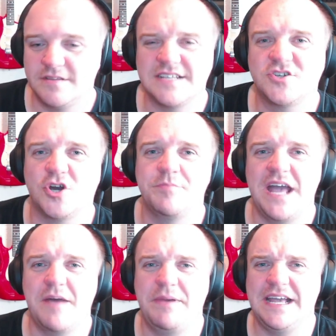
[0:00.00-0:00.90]
That's gotta
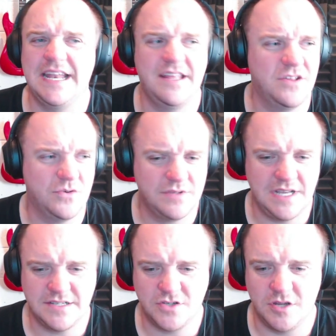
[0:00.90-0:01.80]
be epic, I know.
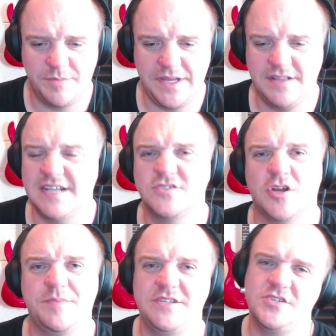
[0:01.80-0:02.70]
That's gotta be that's
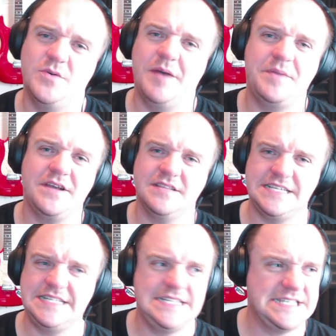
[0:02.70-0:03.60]
gotta be so epic
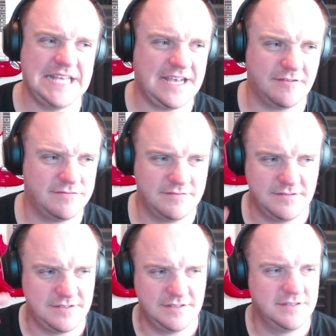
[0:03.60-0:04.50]
listening to that.
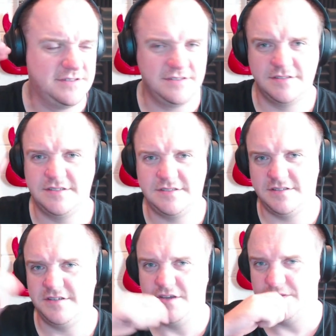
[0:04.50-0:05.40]

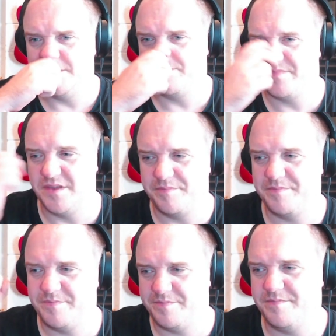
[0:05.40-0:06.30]
yeah, the the
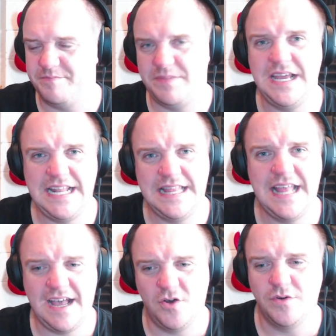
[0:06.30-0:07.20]
being in
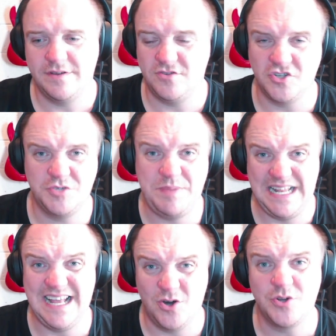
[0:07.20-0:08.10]
that not just
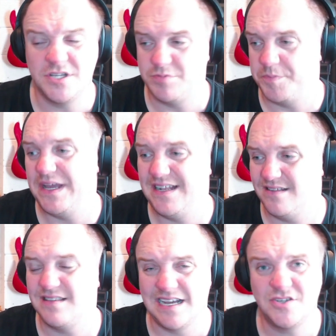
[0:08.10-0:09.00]
being in that audience, but
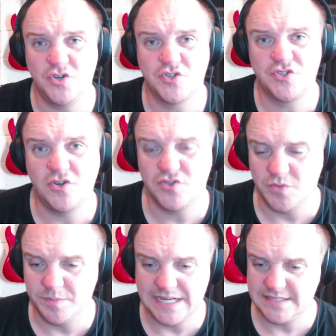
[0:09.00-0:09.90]
being that your song
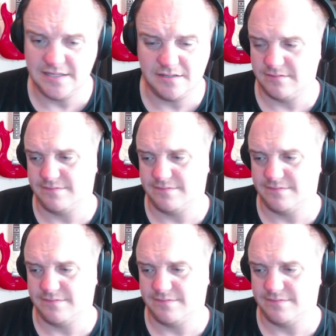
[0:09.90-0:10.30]
sung back to you.